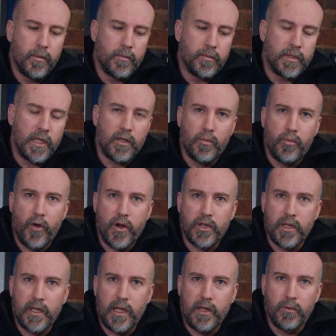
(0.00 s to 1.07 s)

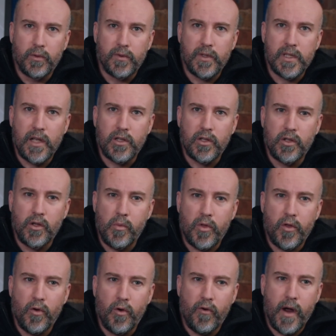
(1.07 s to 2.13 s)
decompression needles for tension
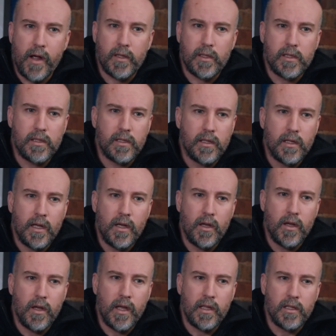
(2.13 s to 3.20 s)
pneumothorax,
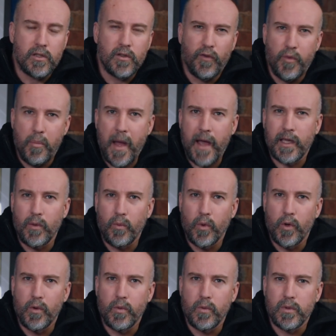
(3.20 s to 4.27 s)
and stuff for packing
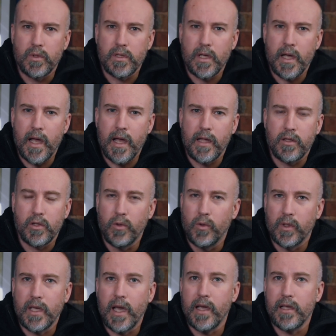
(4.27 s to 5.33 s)
wounds and
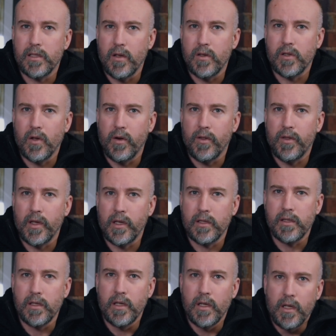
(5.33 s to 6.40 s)
tourniquets, those kind of
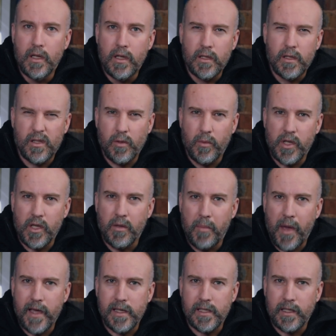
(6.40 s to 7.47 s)
things. Something you can
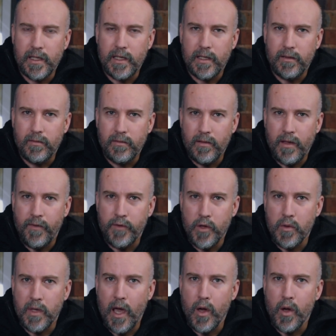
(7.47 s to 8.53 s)
basically, if
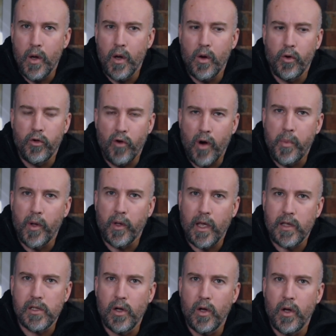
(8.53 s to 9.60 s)
you get hurt or your oppo
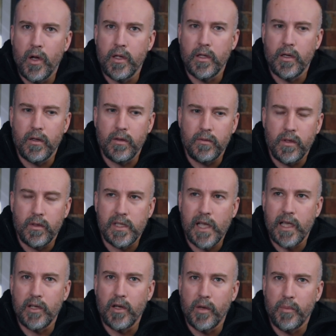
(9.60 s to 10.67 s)
gets hurt and you're
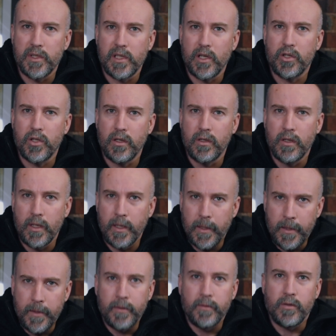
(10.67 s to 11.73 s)
taking on a position,
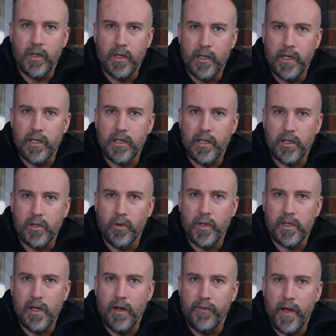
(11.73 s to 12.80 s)
you can literally sort
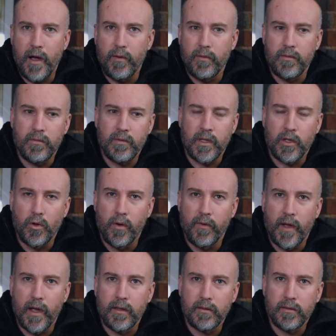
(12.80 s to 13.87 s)
yourself out in
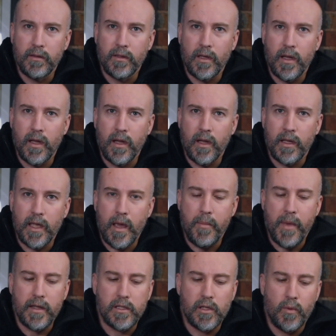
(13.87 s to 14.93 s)
cover and get
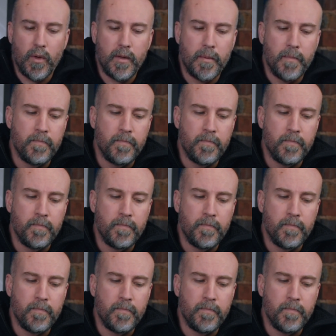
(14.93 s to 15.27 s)
back to it.